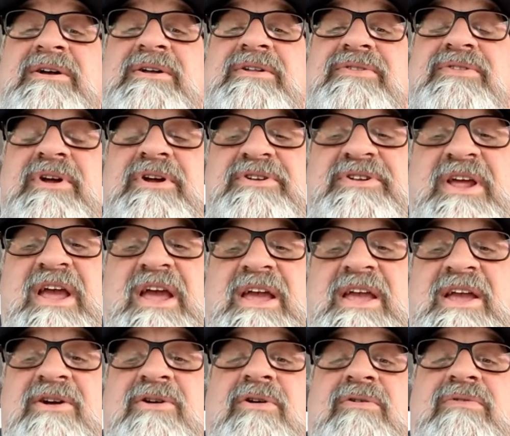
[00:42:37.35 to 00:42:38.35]
they're
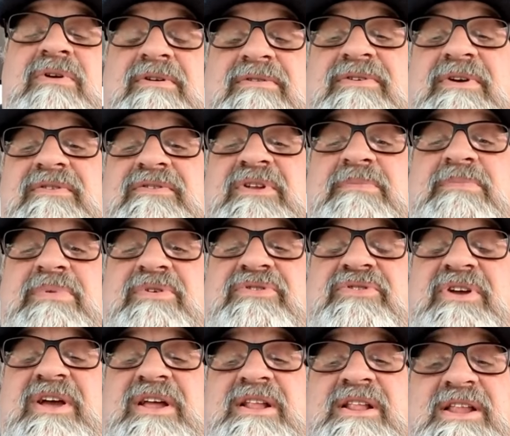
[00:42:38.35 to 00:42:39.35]
taking over
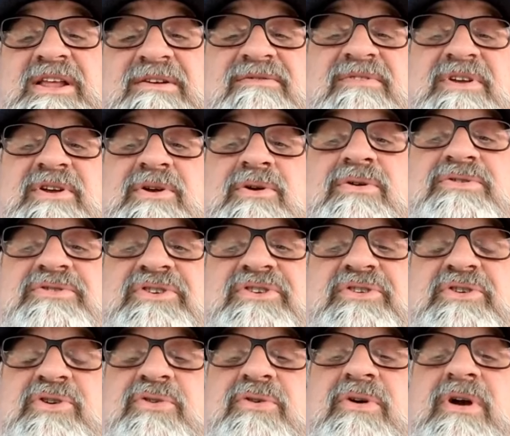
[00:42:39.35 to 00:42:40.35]
50%, leaving you
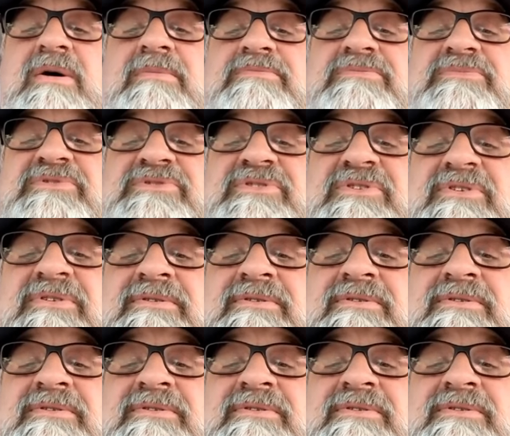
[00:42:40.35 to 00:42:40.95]
just crumbs.